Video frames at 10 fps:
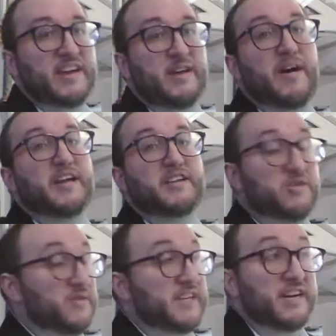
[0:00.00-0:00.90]
about it
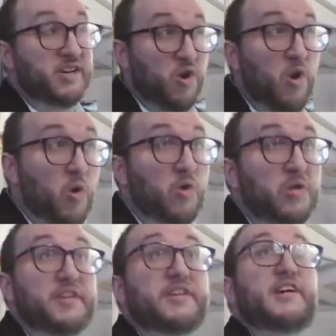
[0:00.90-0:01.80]
too is I could hold
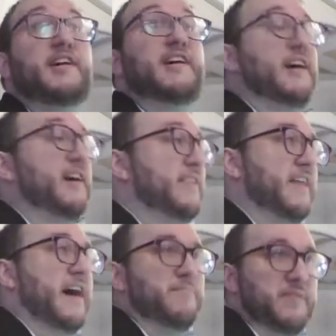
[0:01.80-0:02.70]
uh,
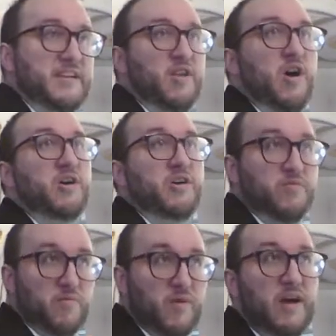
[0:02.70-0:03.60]
that beat longer.
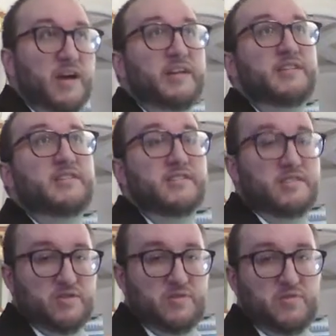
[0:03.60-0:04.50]
One,
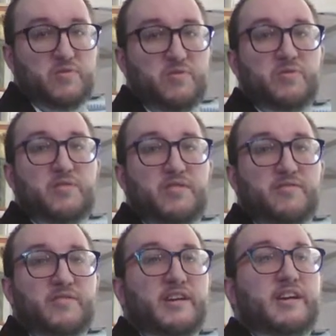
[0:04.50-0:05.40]
two,
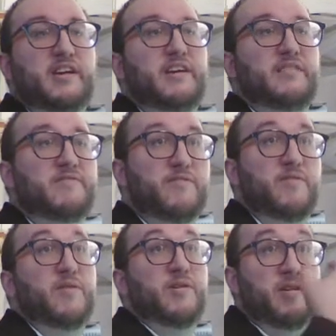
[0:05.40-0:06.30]
three,
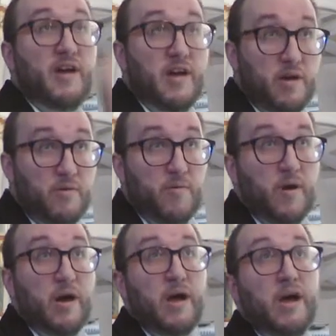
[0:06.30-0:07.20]
four.
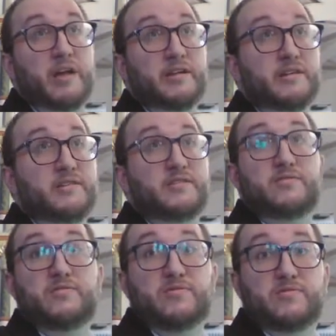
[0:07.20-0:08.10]
One, two,
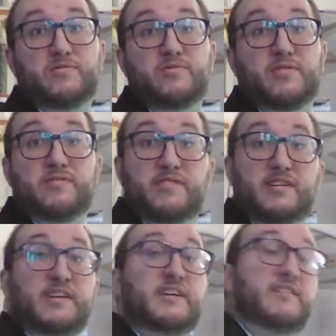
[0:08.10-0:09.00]

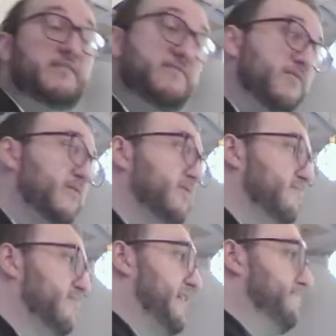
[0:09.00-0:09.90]
three, four.
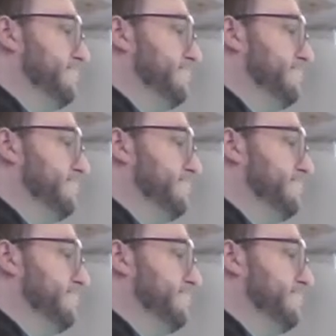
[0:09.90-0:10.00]
Right.